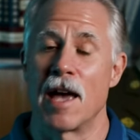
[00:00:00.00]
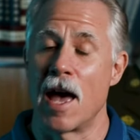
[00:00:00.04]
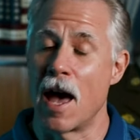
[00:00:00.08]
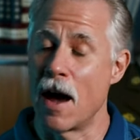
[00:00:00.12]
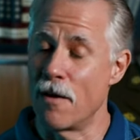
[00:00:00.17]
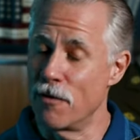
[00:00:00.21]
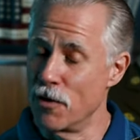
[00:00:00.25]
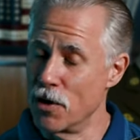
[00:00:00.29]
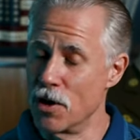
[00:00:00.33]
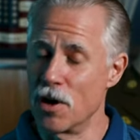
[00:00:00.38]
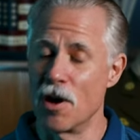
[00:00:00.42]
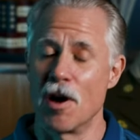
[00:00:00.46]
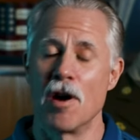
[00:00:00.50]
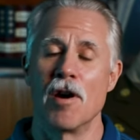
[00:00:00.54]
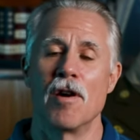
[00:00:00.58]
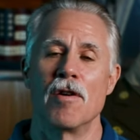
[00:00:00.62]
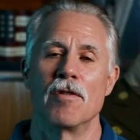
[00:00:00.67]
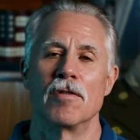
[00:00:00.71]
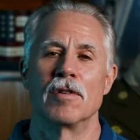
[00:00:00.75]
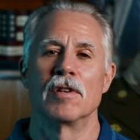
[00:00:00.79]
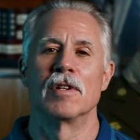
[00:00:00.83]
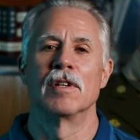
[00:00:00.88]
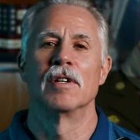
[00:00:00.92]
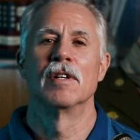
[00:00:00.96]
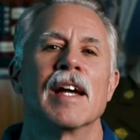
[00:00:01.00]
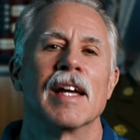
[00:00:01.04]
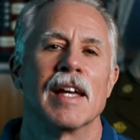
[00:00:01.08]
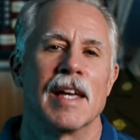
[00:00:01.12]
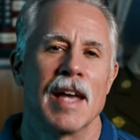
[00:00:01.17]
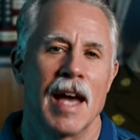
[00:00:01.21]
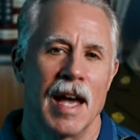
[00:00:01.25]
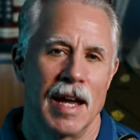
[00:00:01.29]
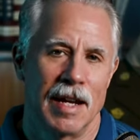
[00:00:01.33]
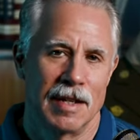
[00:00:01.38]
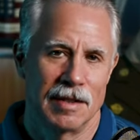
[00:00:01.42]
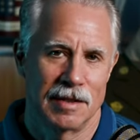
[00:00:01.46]
ever known,
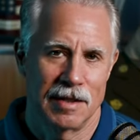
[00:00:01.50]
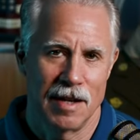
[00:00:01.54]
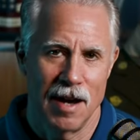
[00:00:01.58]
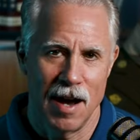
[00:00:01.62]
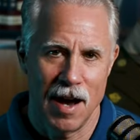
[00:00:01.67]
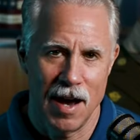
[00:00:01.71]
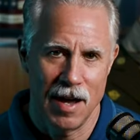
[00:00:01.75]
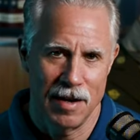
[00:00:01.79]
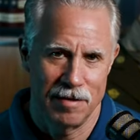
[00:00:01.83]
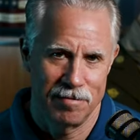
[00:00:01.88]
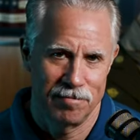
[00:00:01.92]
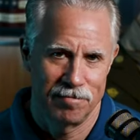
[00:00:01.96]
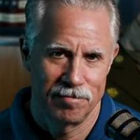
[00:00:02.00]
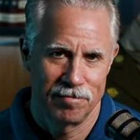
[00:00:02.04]
Genghis Khan.